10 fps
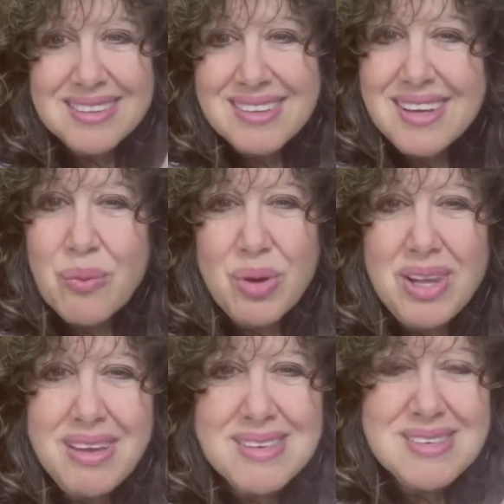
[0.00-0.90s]
it
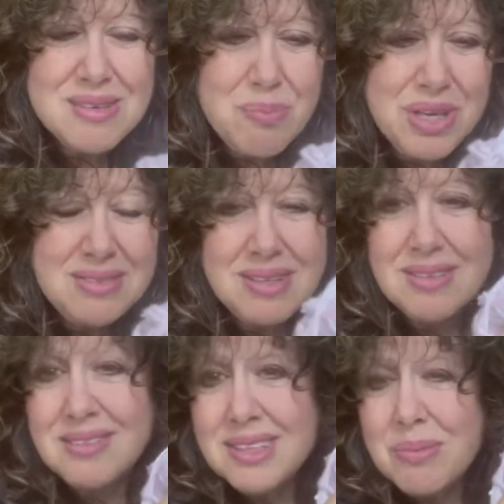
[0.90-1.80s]
really isn't a big
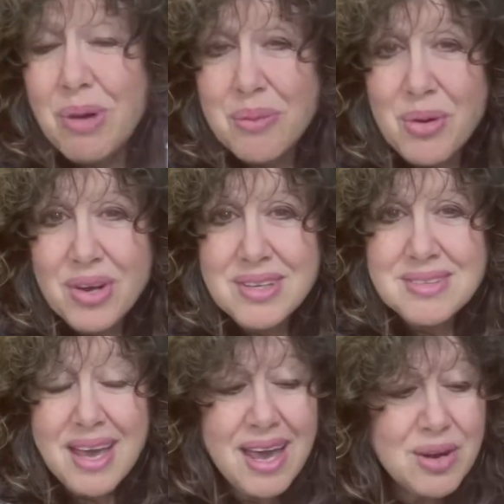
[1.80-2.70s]
deal in my mind
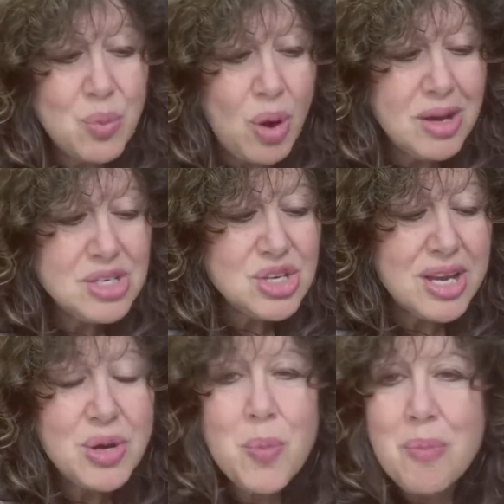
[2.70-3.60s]
to hand wash. I
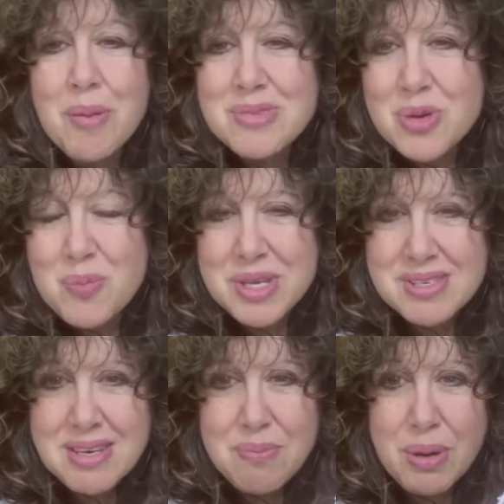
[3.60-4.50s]
know mums are
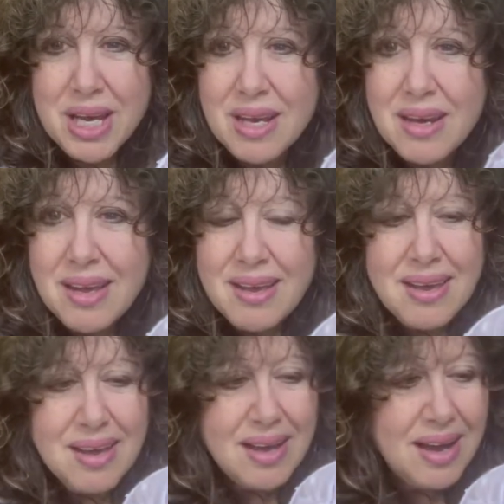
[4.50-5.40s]
busy, but
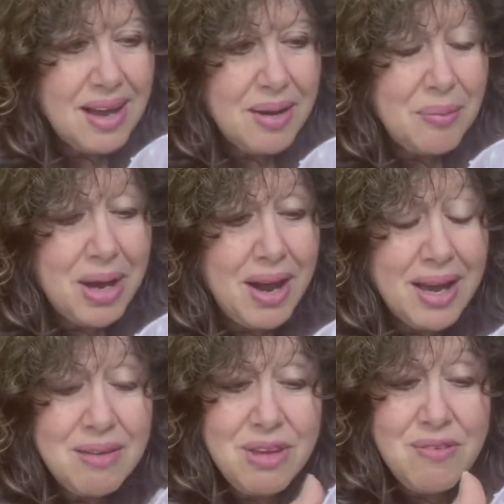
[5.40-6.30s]
um,
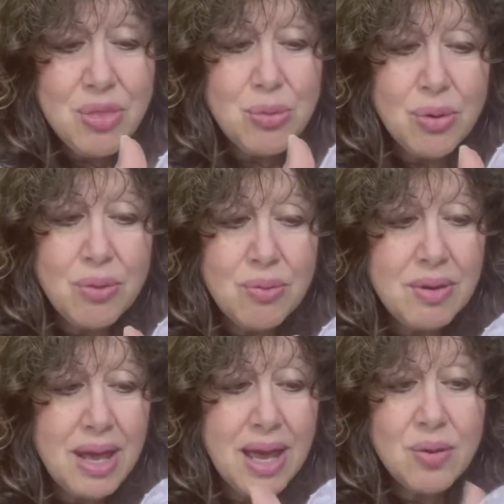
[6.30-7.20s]
I've even thrown
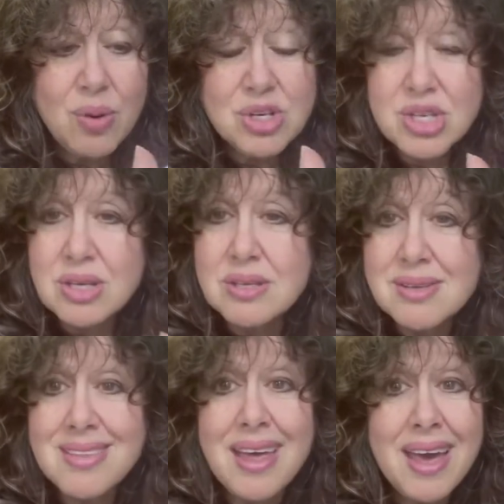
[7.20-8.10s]
hand wash things
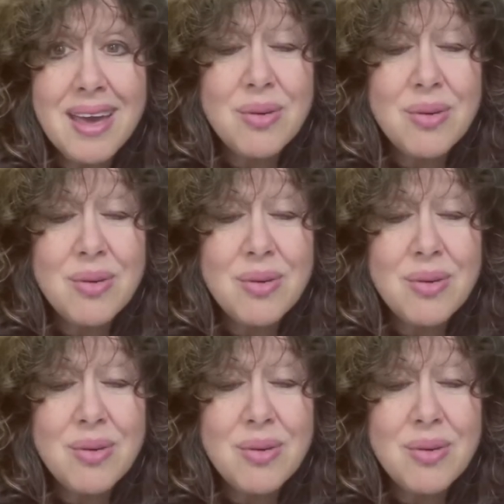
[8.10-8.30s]
in the hand